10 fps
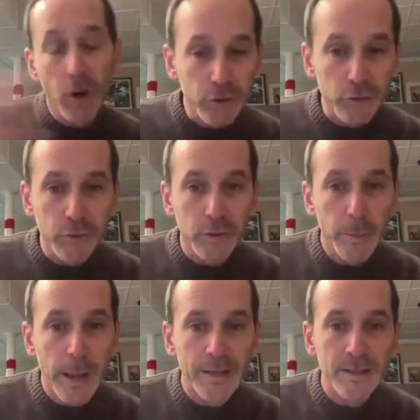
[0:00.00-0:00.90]
carceral
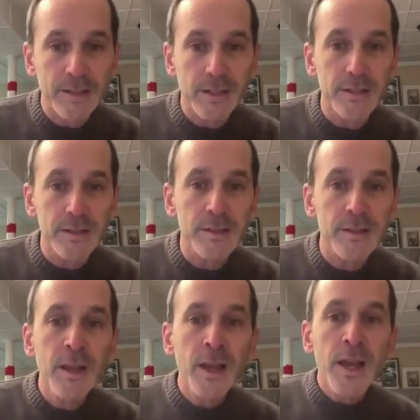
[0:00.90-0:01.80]

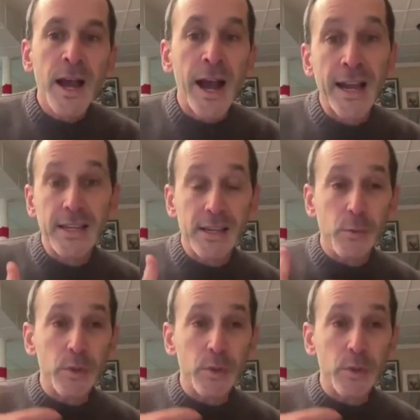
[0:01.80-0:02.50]
capacities, i.e.,